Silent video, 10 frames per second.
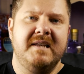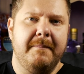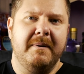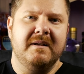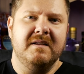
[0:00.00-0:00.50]

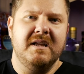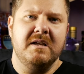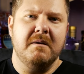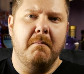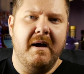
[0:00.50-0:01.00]
Typically,
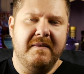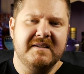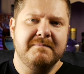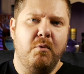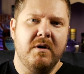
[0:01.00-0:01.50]
by
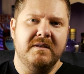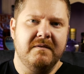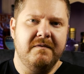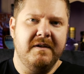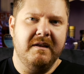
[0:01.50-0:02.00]
this point in the
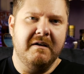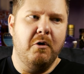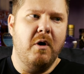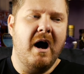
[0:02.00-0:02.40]
video,